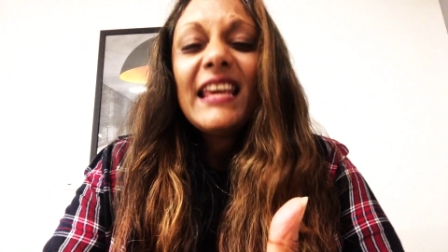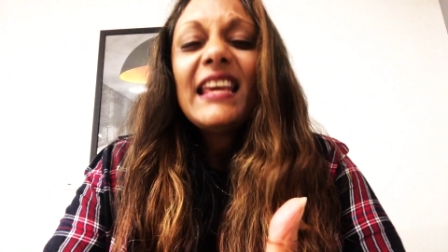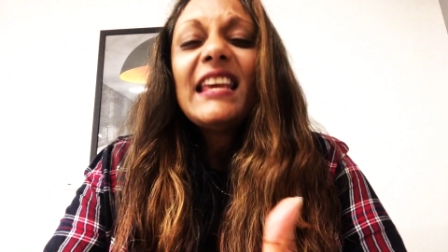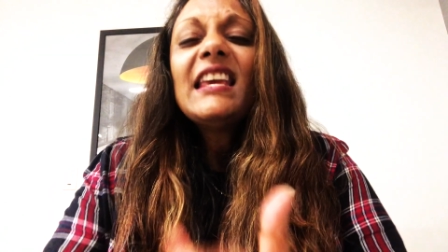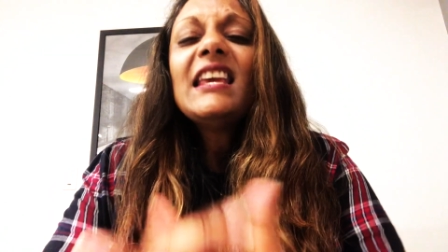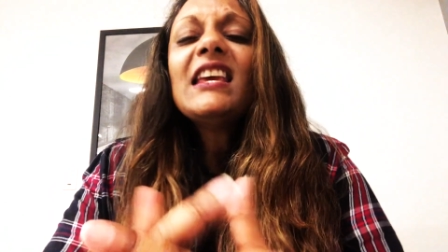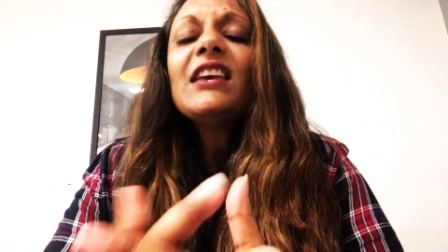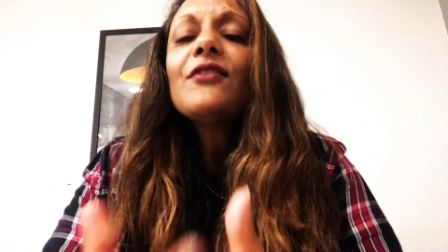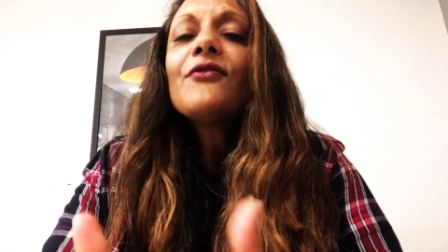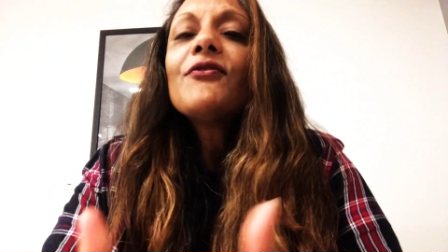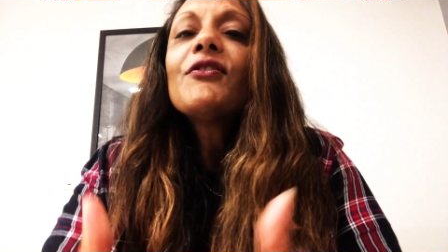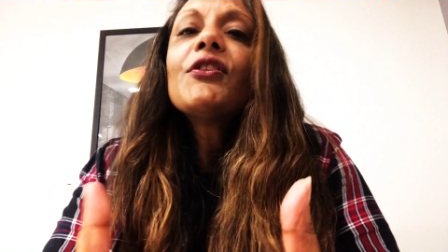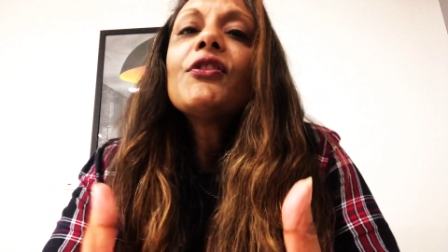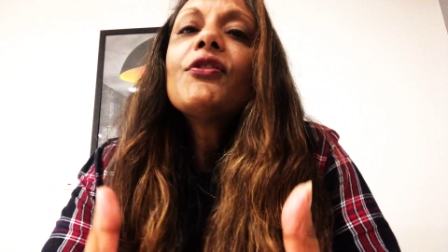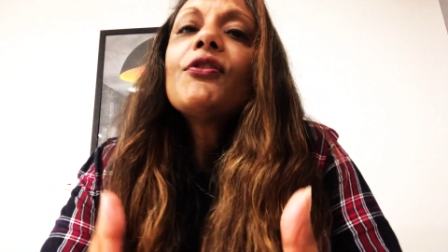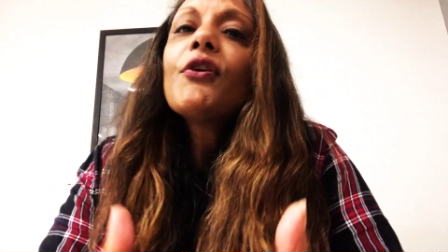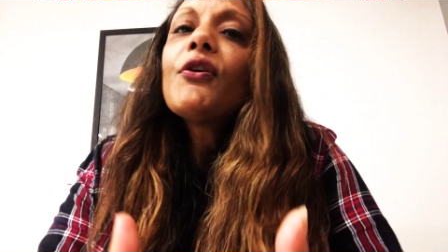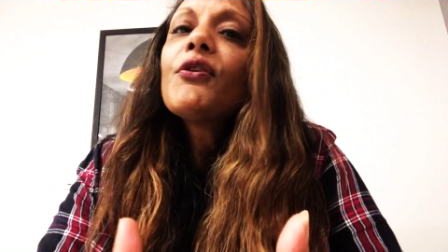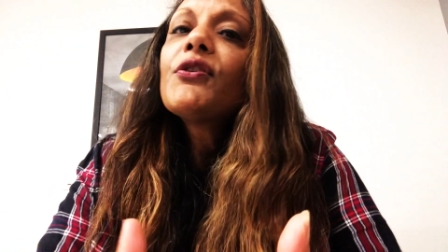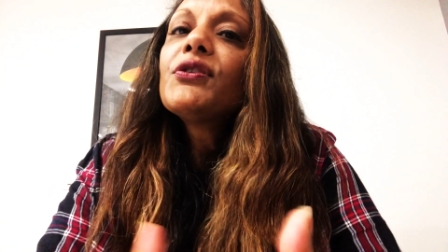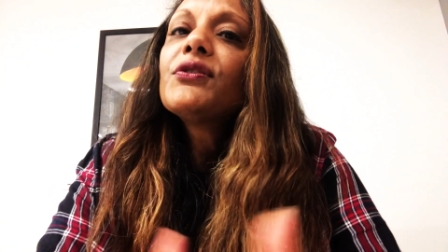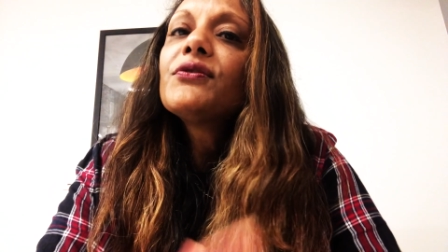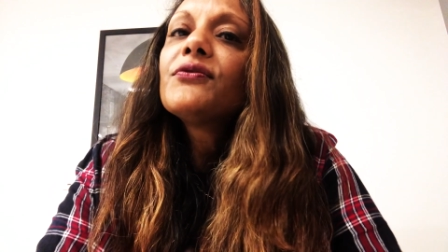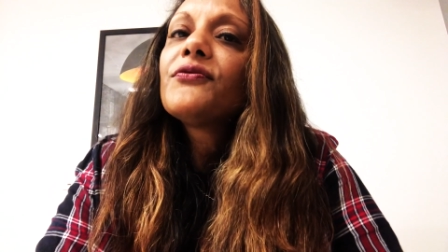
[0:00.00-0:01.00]
even though
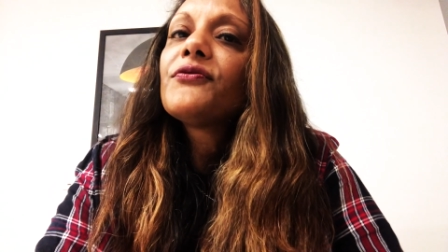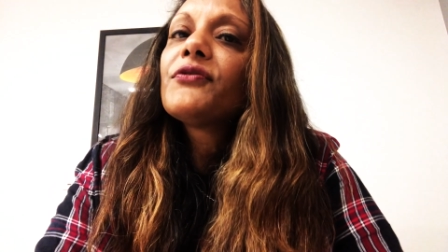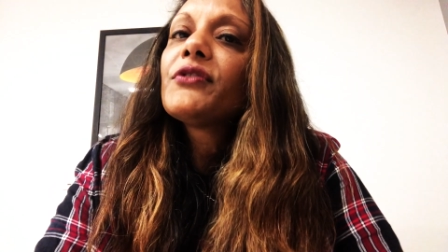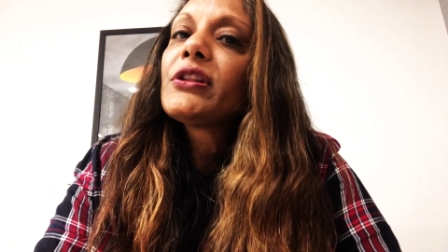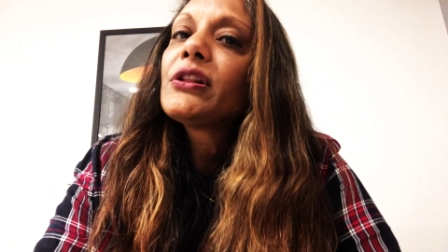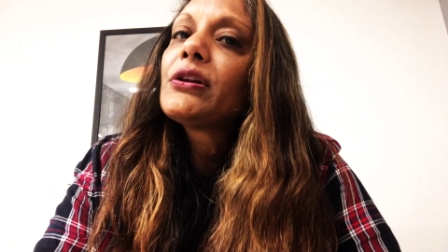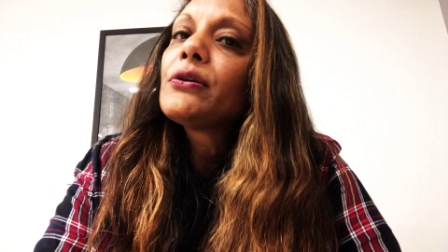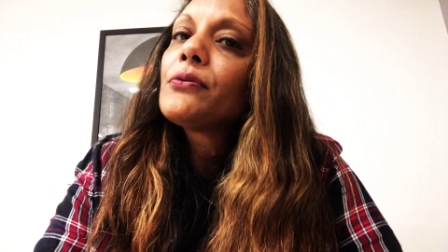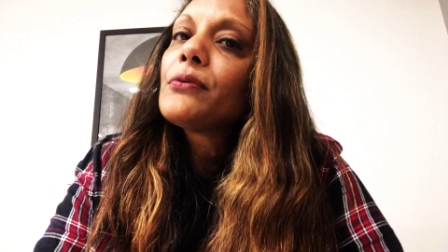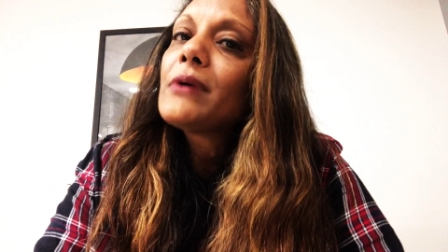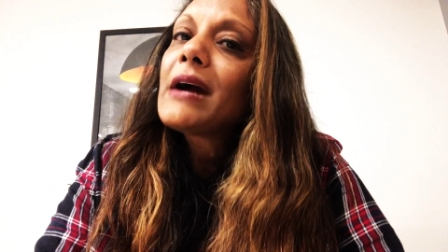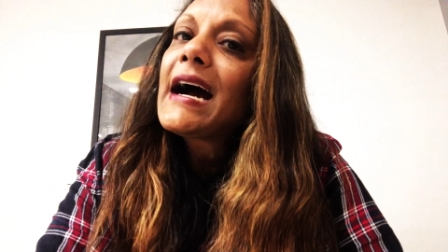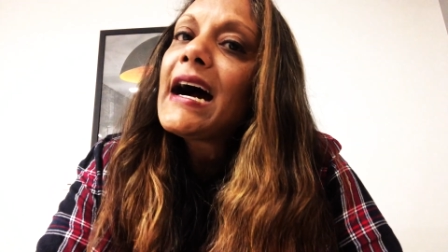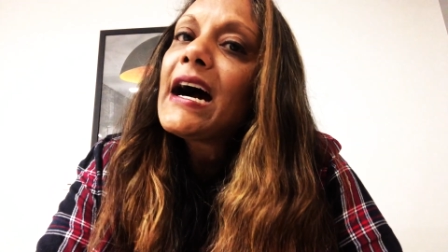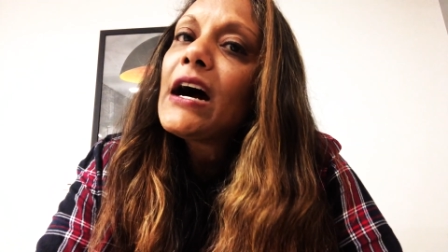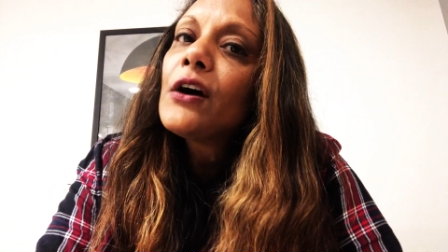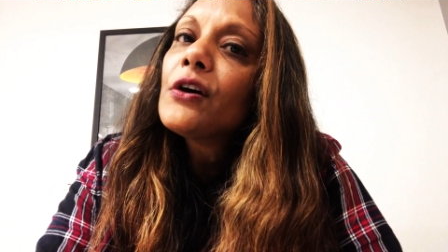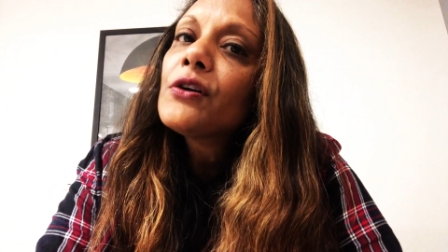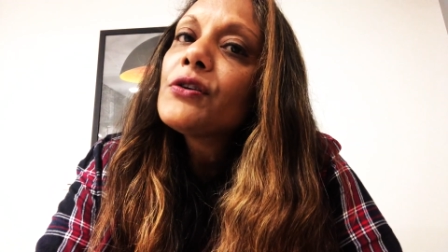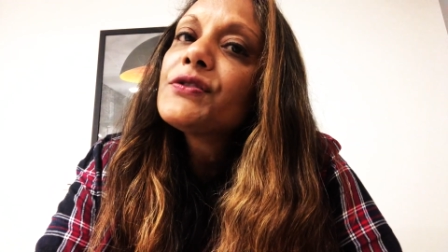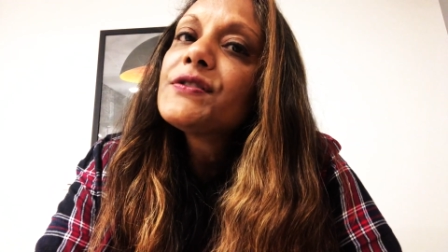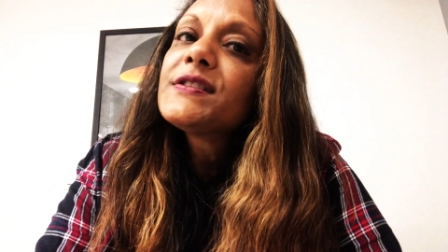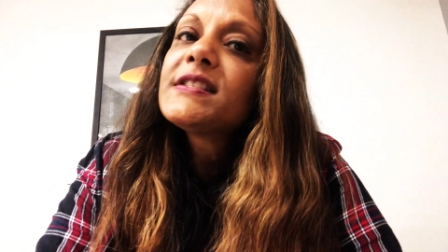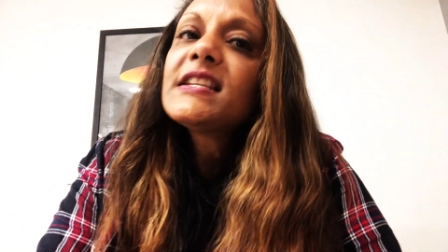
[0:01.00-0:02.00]
you feel
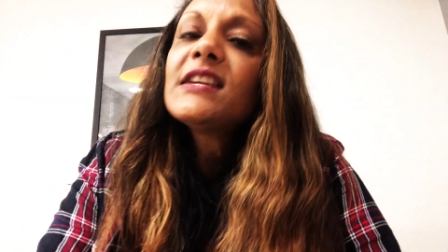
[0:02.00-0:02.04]
aroused,